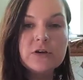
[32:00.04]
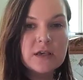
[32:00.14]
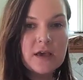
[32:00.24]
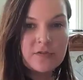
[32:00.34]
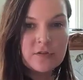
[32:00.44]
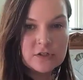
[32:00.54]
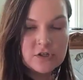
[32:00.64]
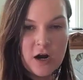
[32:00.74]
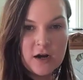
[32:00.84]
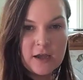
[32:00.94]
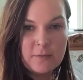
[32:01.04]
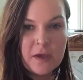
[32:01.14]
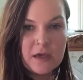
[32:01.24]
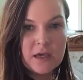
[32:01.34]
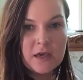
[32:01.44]
looking at their chart and
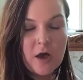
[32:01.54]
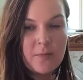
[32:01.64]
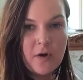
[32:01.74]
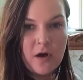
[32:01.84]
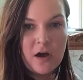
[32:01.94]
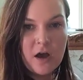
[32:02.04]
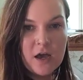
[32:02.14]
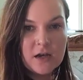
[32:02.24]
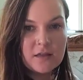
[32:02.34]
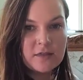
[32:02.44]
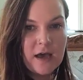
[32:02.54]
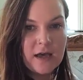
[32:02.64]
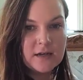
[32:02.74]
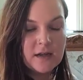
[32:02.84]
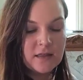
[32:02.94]
picking up on
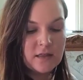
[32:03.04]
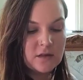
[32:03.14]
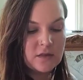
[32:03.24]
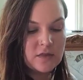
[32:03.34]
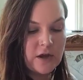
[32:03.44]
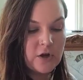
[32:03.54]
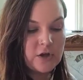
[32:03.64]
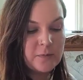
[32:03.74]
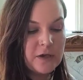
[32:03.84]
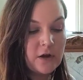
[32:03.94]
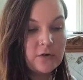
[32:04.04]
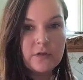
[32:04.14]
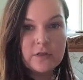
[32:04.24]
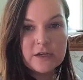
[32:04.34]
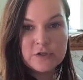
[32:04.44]
that there could be a
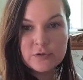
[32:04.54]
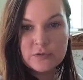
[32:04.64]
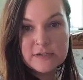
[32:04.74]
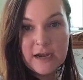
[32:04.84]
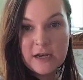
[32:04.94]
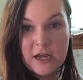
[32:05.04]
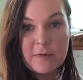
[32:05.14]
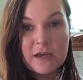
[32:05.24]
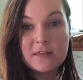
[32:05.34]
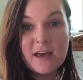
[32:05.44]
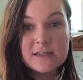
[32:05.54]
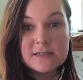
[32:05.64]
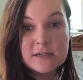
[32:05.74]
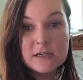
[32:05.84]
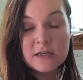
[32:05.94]
relational dynamic that
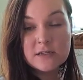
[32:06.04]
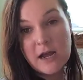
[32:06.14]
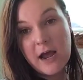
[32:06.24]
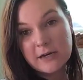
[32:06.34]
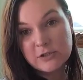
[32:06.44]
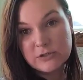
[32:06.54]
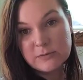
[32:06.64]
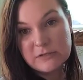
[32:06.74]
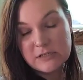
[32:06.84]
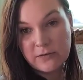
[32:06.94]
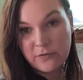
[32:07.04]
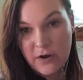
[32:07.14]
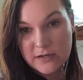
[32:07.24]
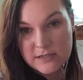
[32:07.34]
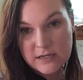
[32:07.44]
is needing to actually be
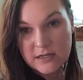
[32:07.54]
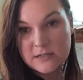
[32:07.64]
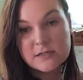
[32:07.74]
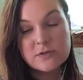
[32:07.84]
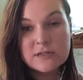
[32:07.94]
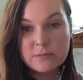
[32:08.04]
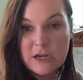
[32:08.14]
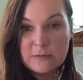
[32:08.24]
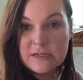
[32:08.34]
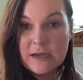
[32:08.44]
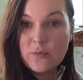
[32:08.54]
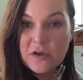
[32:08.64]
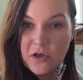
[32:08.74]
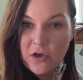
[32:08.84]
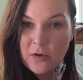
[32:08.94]
confronted. And so sometimes I
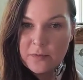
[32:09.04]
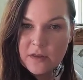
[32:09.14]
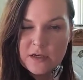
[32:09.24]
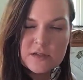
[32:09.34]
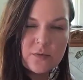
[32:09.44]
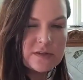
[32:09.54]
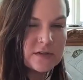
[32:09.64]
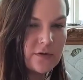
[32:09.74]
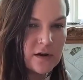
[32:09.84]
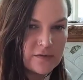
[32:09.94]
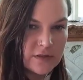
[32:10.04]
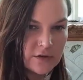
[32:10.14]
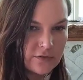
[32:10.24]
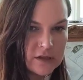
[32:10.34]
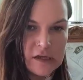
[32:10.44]
will. I'll be like, so what's going on with
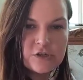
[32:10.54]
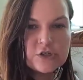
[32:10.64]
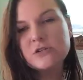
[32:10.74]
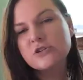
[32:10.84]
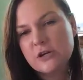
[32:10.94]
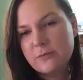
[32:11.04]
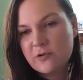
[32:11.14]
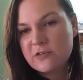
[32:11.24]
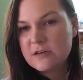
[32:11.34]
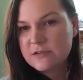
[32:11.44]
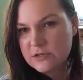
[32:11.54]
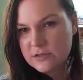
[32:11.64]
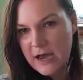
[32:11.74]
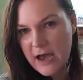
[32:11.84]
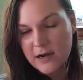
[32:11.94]
your relationship or this or
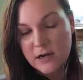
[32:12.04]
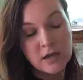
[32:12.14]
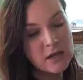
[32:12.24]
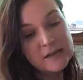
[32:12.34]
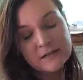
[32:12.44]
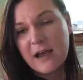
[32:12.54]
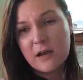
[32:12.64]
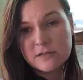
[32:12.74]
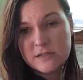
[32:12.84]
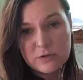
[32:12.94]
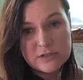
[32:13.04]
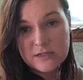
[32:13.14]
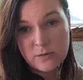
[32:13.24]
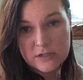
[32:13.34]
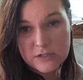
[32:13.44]
that? Now, if someone
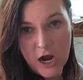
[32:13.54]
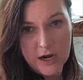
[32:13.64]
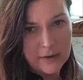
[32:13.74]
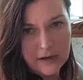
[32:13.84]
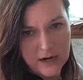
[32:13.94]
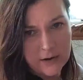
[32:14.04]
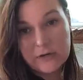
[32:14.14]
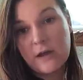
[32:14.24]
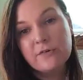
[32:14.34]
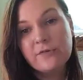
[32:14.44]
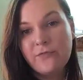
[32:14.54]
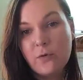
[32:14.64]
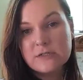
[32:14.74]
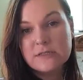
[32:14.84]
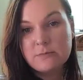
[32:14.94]
doesn't want to talk about it, I will never
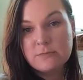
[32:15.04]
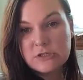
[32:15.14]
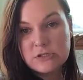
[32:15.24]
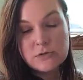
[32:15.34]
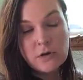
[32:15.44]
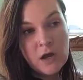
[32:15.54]
force them to.